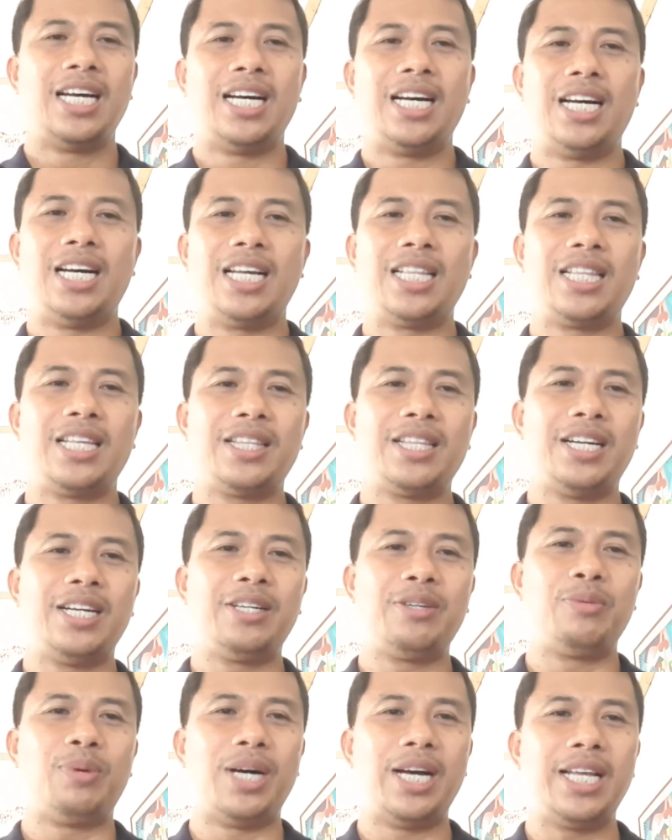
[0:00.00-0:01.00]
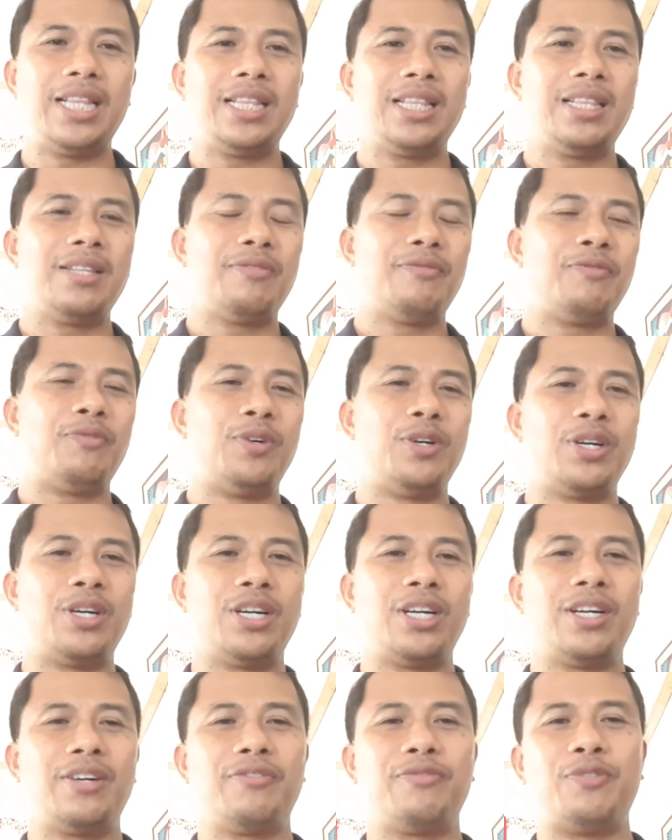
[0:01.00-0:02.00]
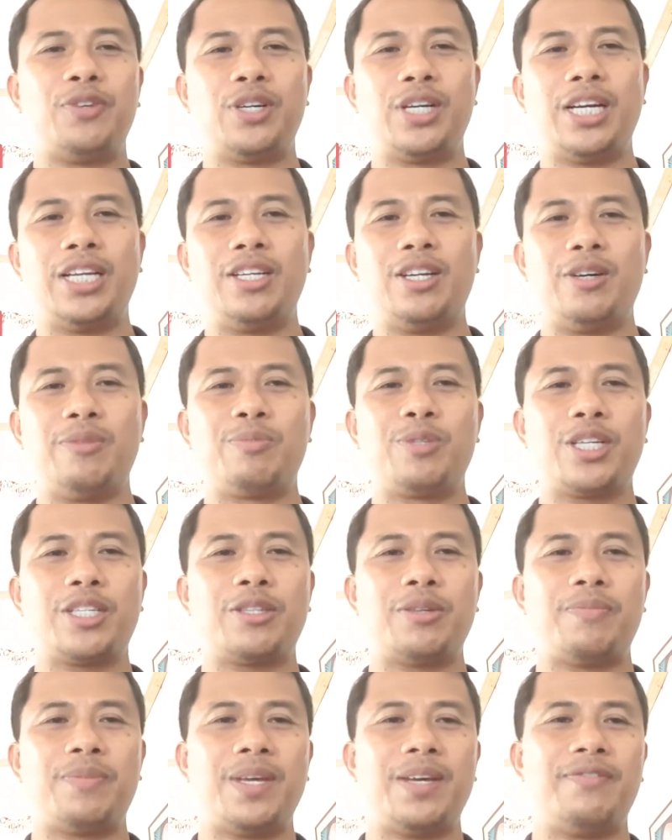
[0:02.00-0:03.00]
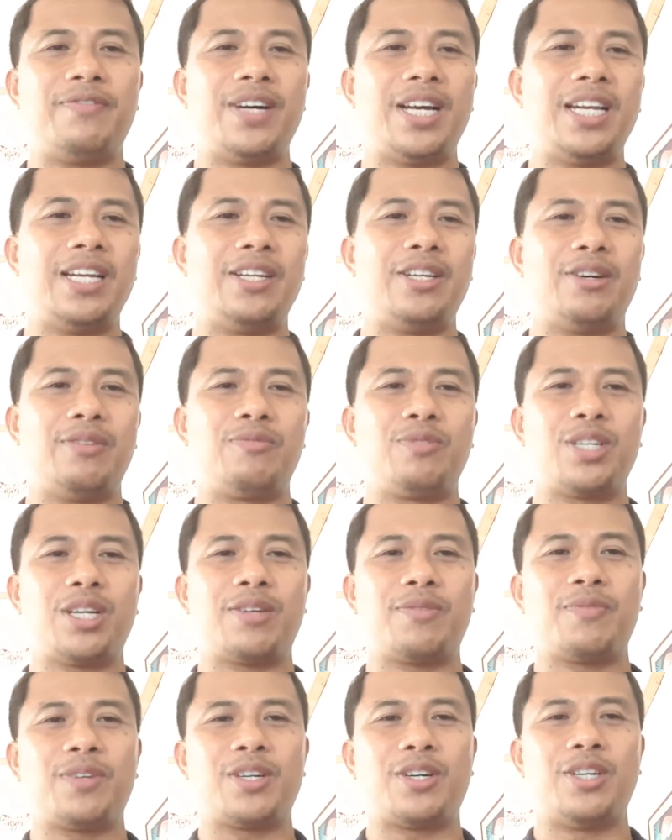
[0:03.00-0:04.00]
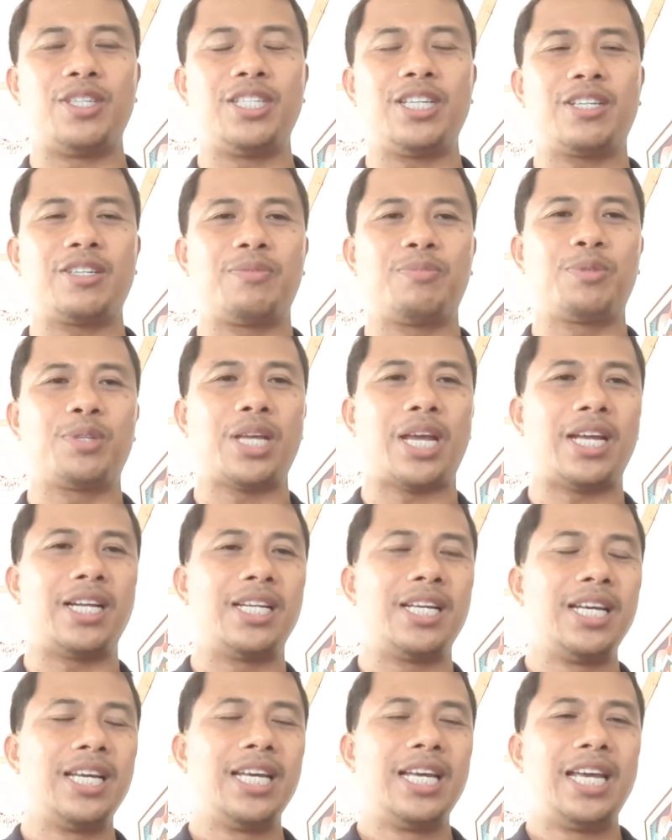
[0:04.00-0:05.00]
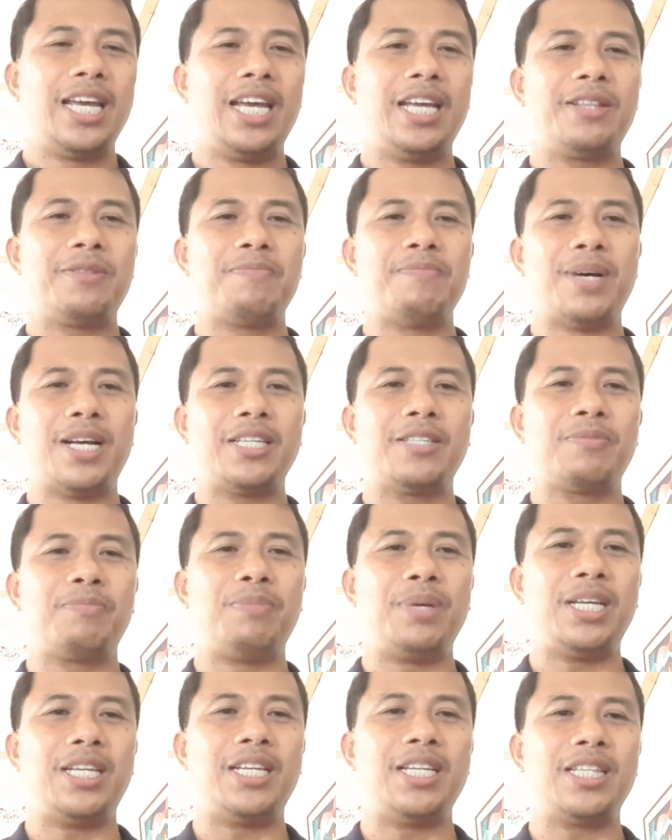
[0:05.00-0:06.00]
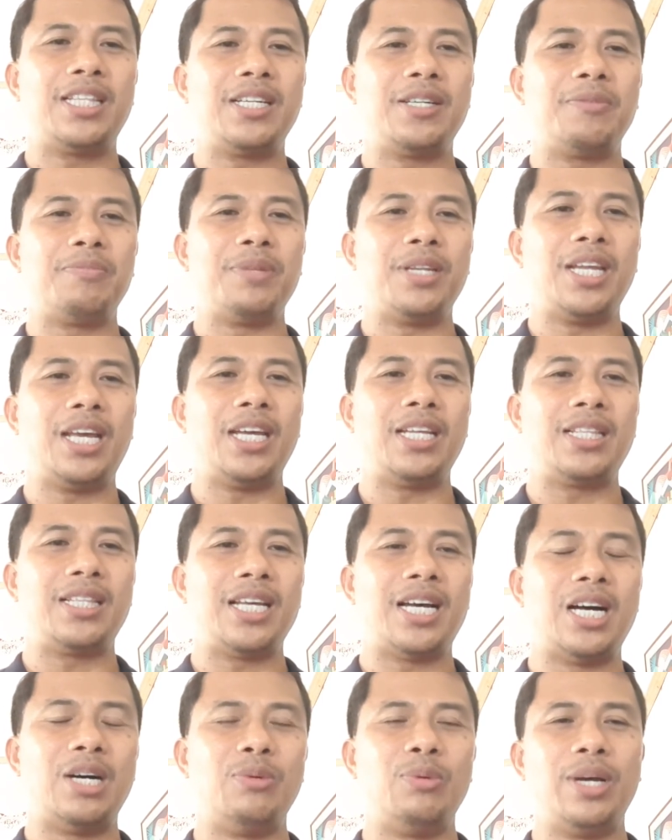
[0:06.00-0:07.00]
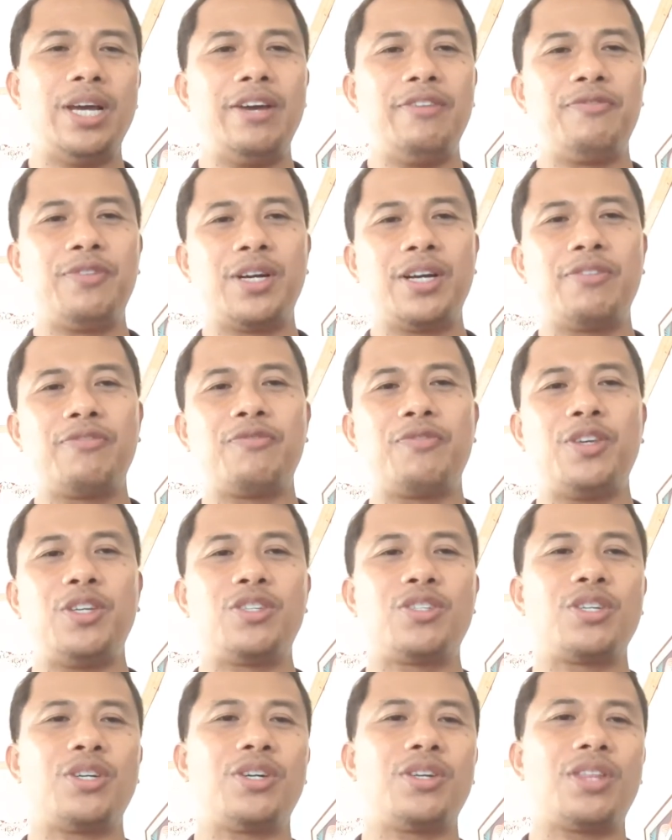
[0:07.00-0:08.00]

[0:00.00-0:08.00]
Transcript: The third one, for an object to be a valid object of the contract of sale, it must be determinate. However, future